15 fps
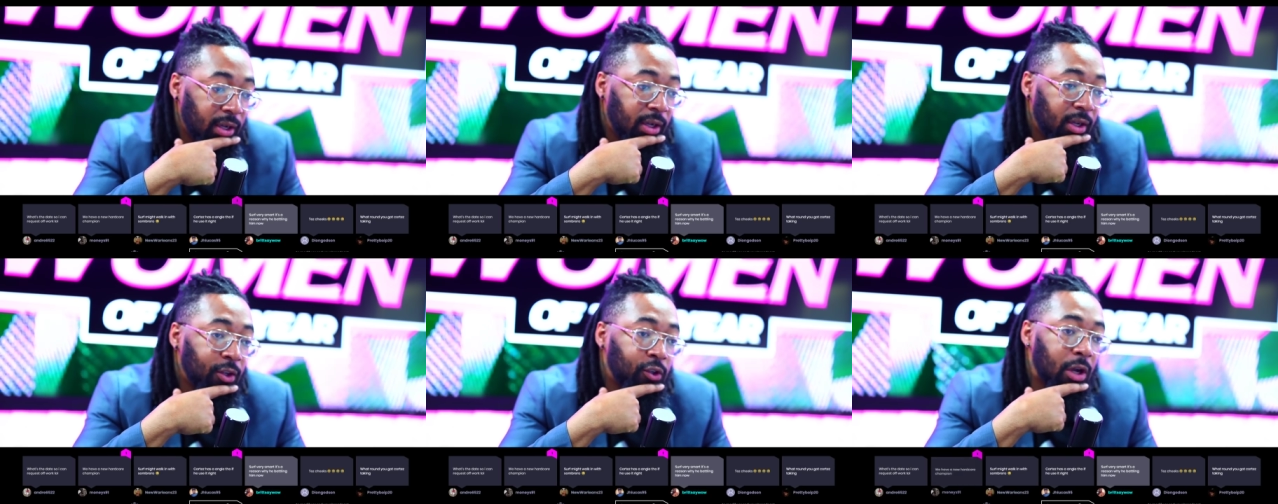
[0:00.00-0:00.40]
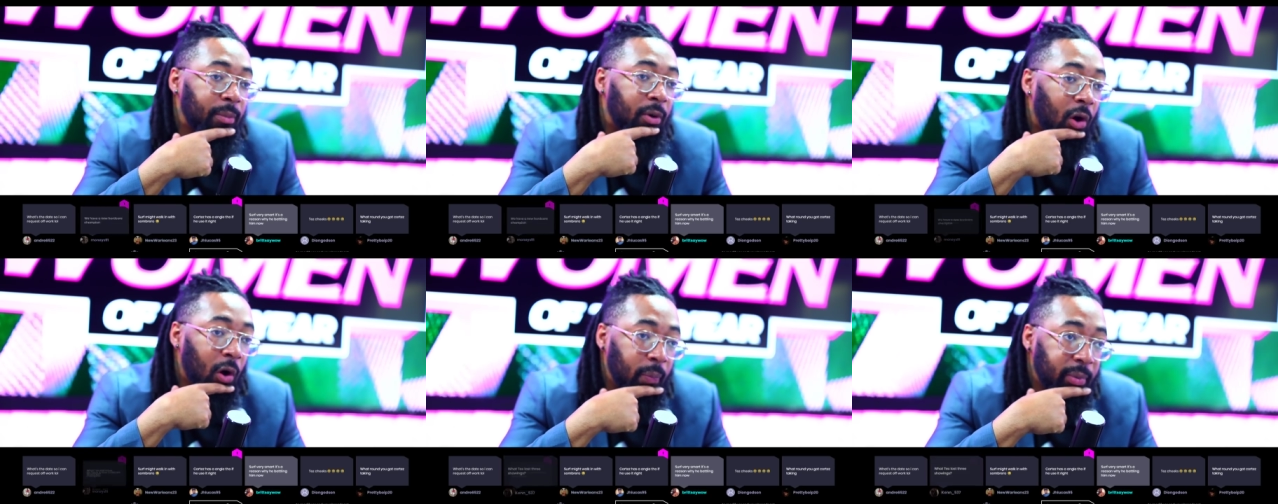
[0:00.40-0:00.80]
So I'm
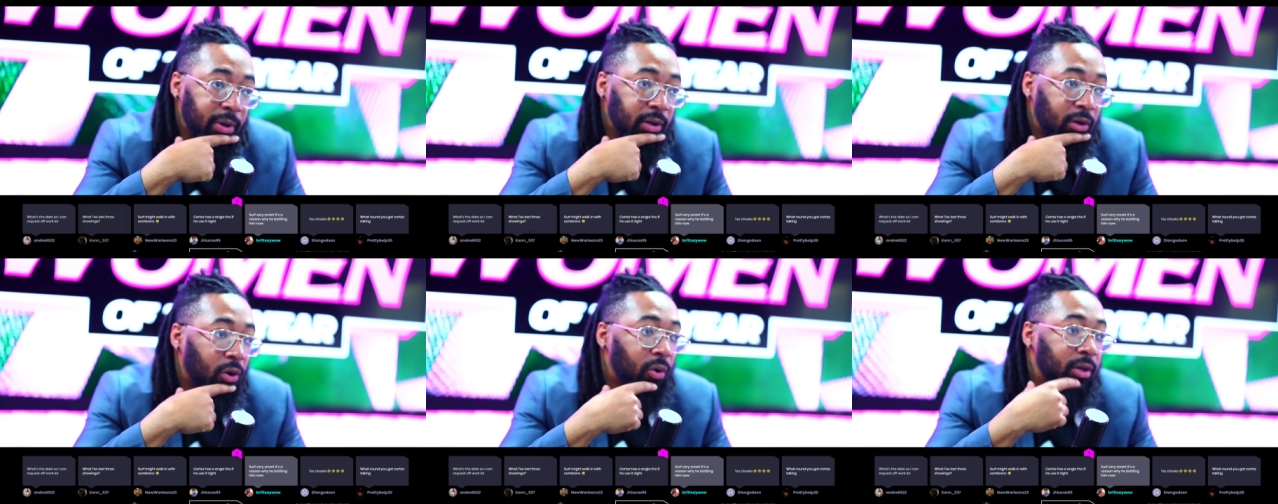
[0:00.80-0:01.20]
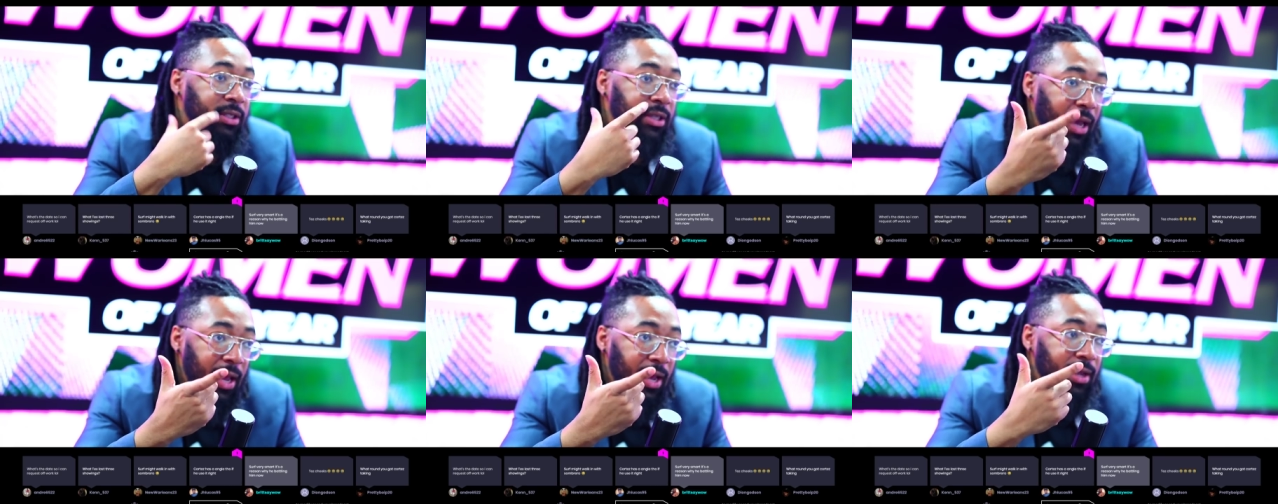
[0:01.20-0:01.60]
hoping
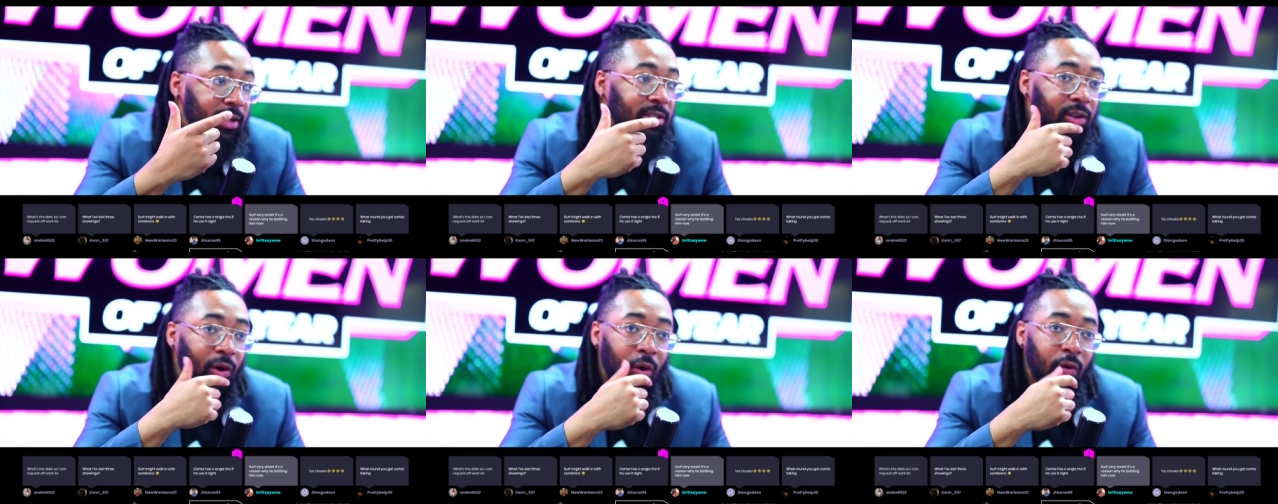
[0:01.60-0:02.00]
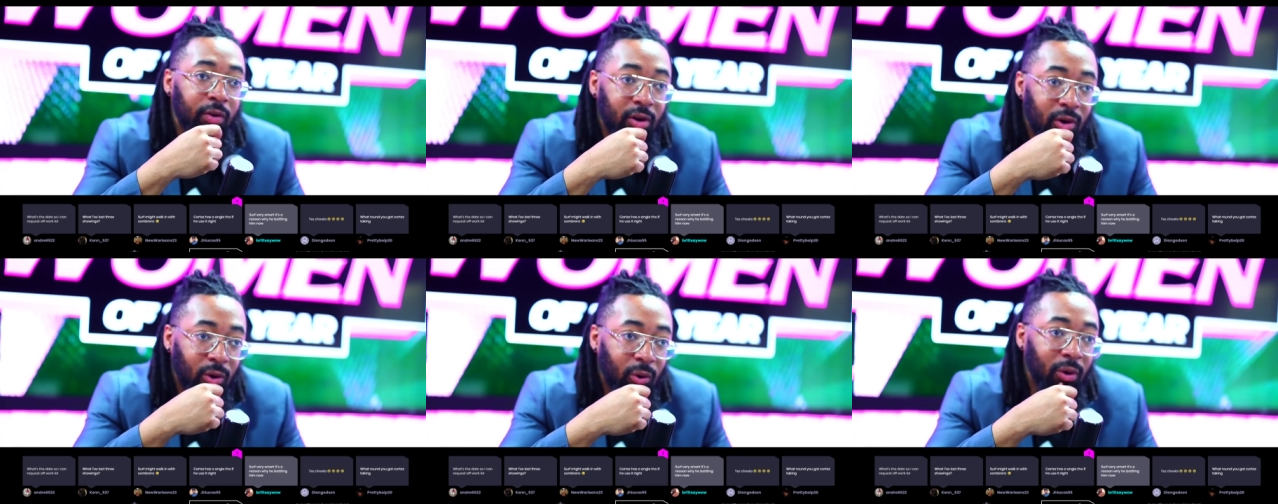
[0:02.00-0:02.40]
Cortez over the
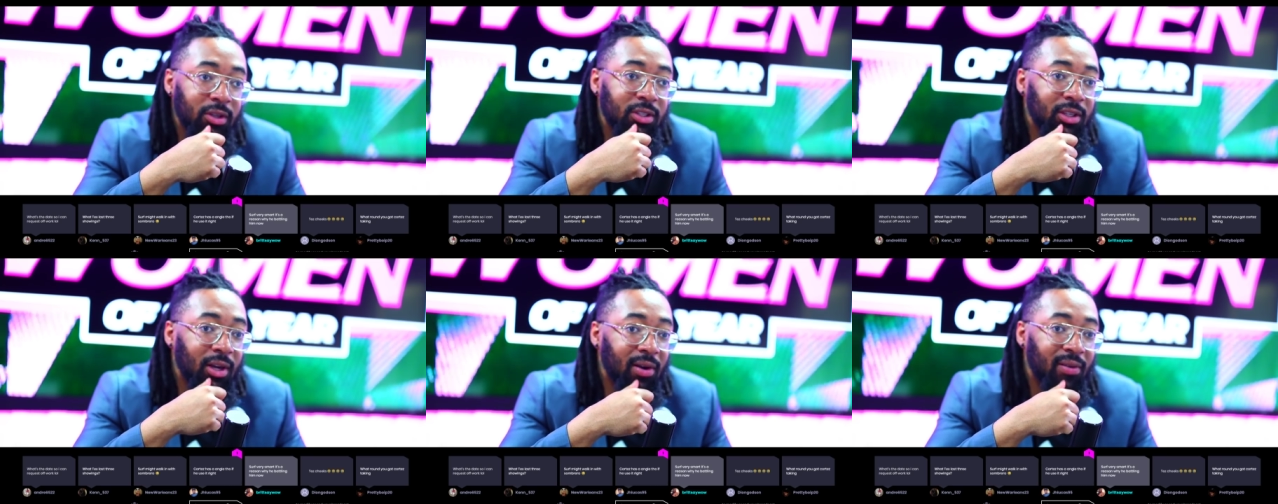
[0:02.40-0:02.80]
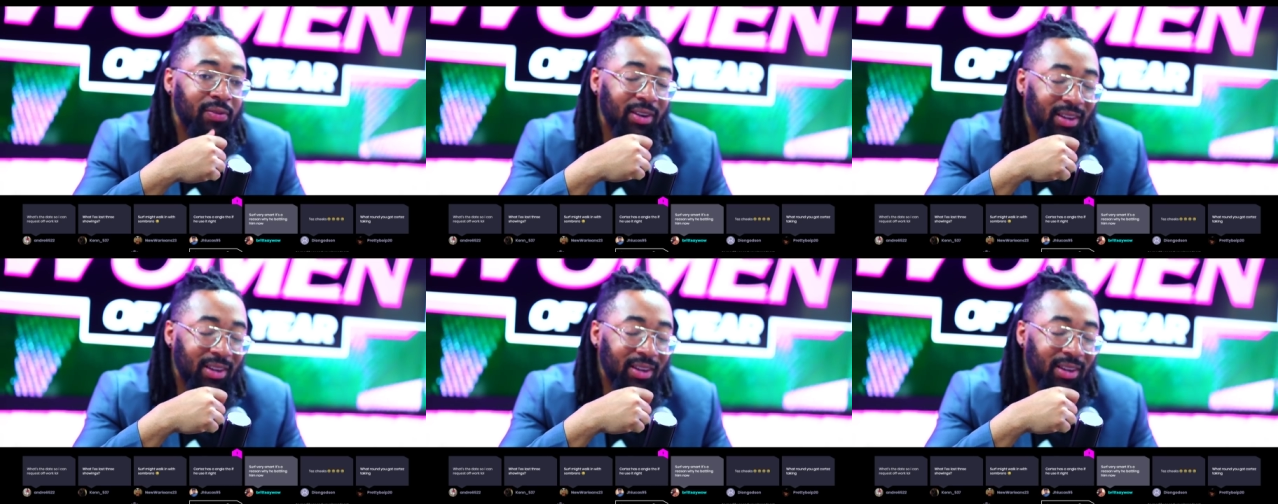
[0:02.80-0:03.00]
course of